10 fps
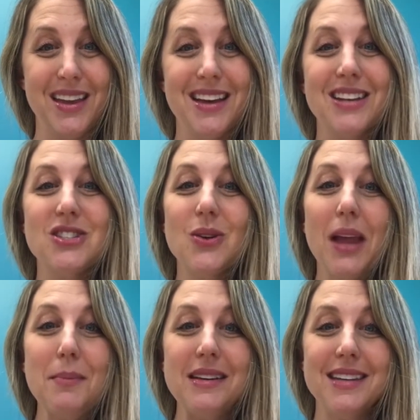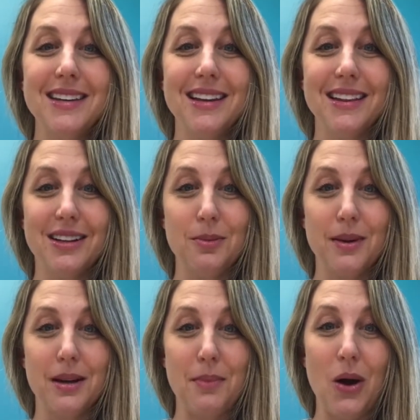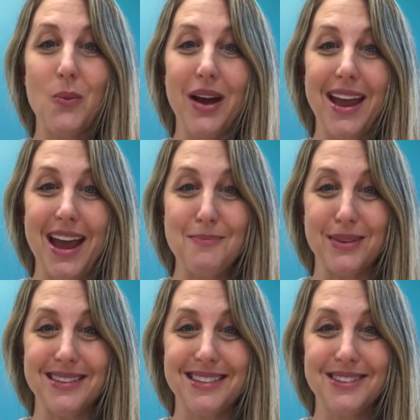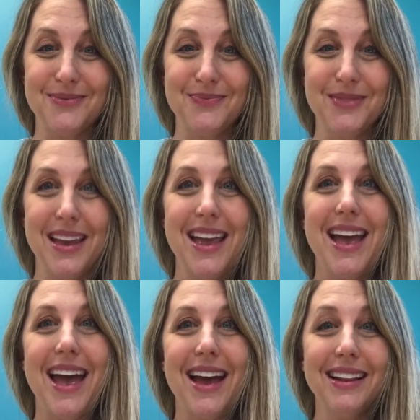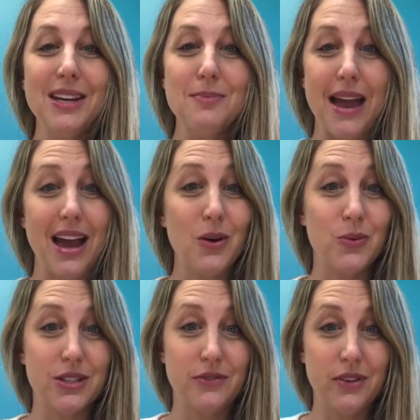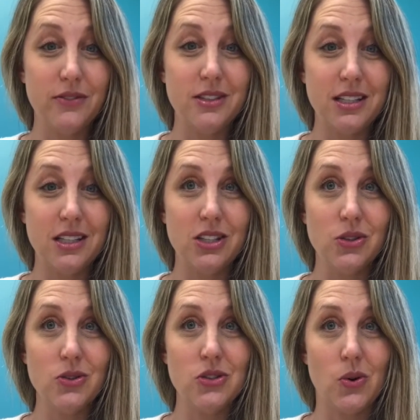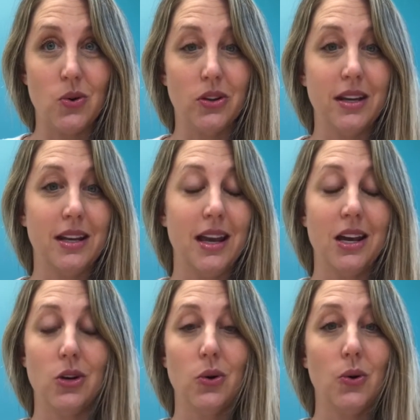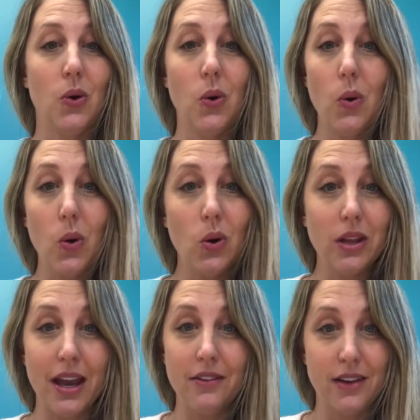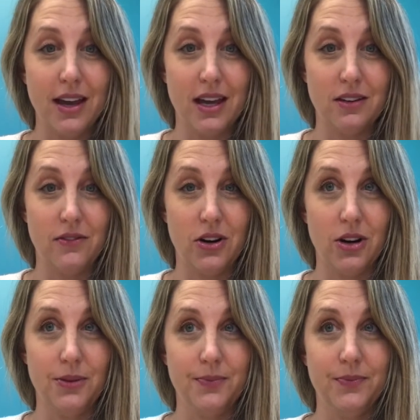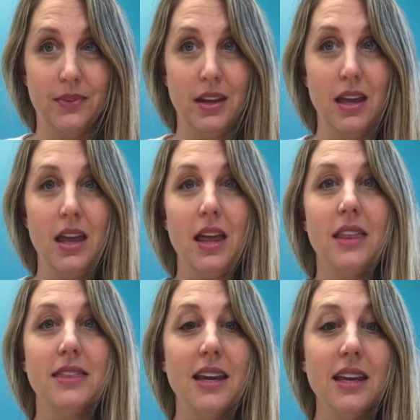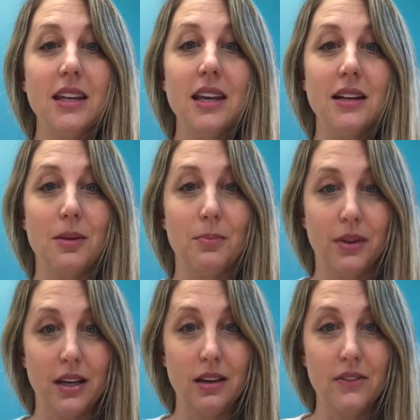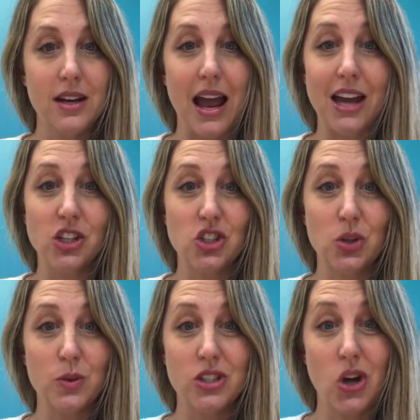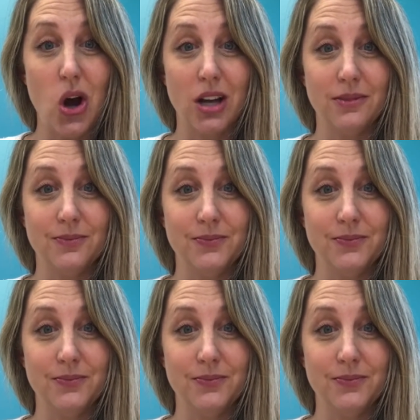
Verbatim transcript: So let me tell you a little bit about what happens. Ellie Mack was 15 years old and had her whole life ahead of her. Then, in a blink of an eye, she was gone.